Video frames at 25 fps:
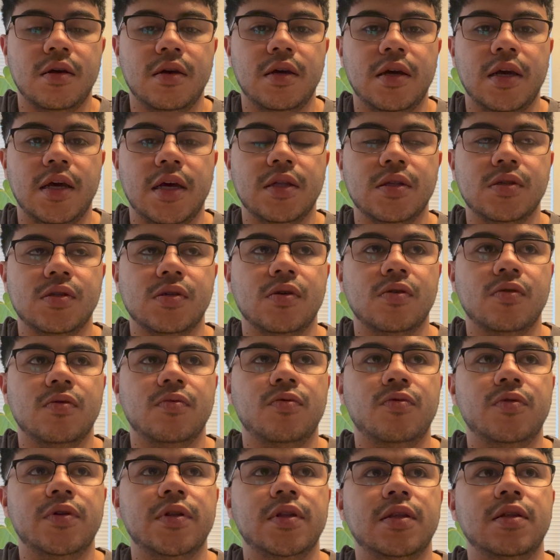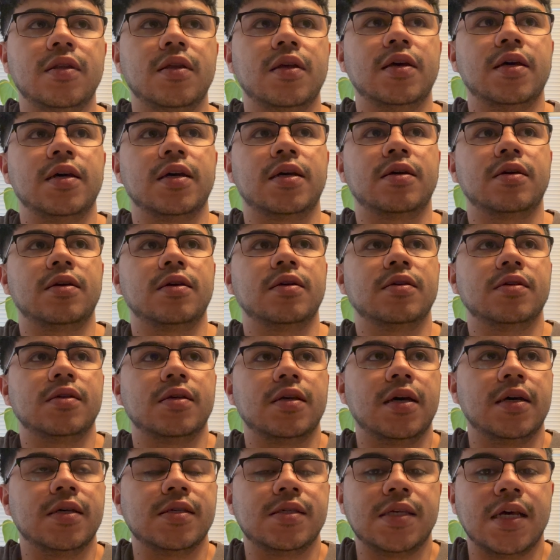And so when
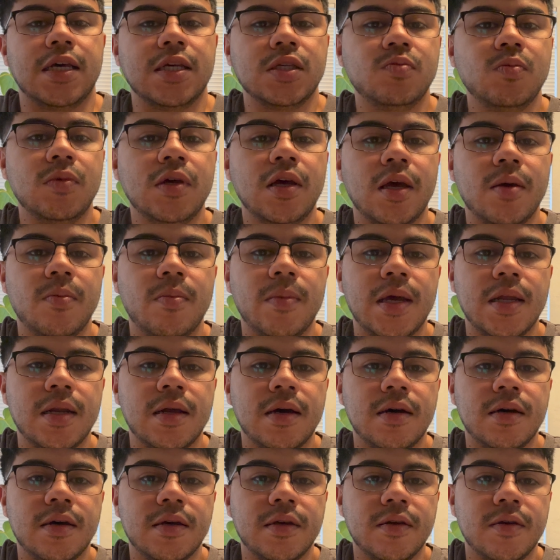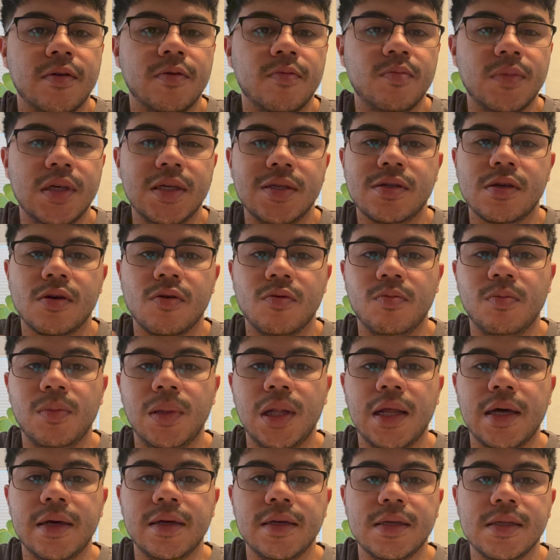assessment, it may not be so
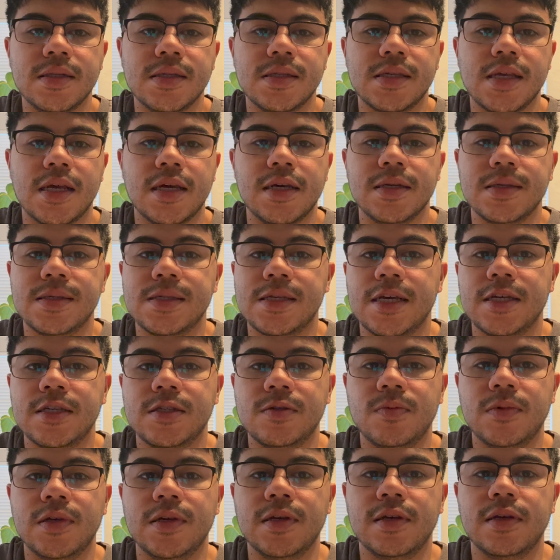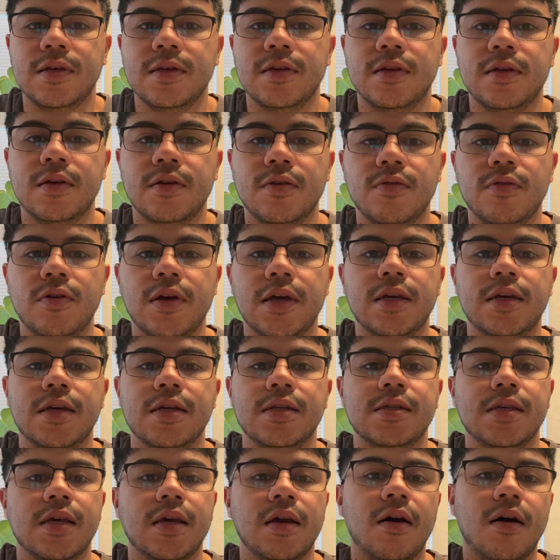blunt and say assessment. It could
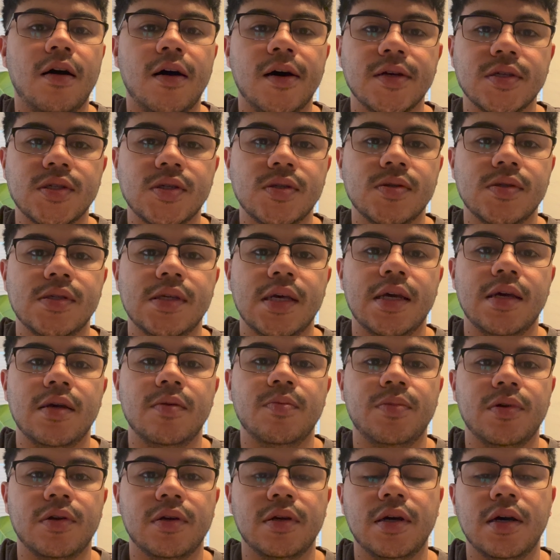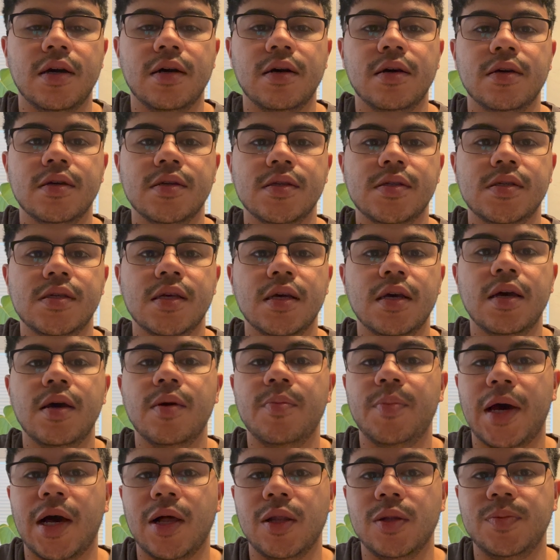say auscultate, percuss,
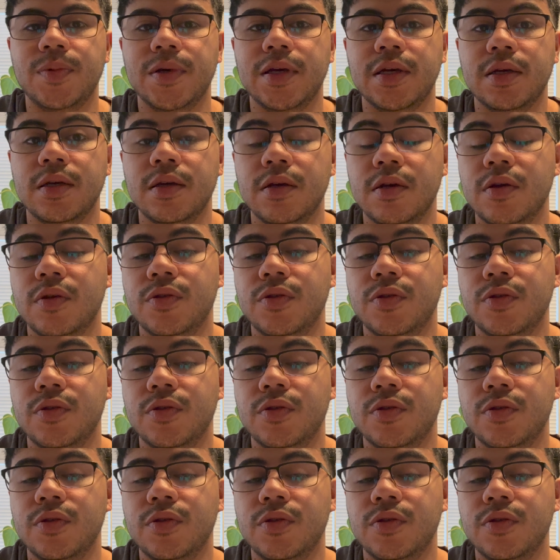palpate.